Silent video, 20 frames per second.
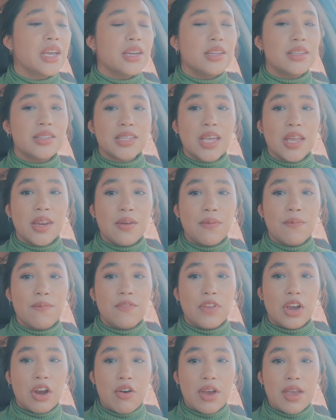It is getting
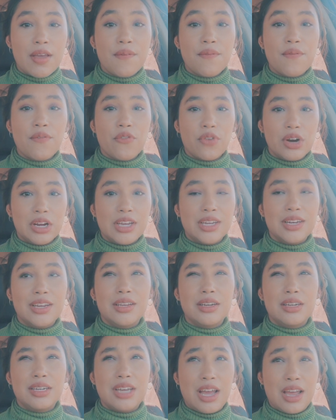very freaking
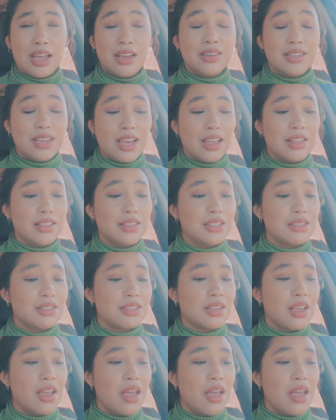intense.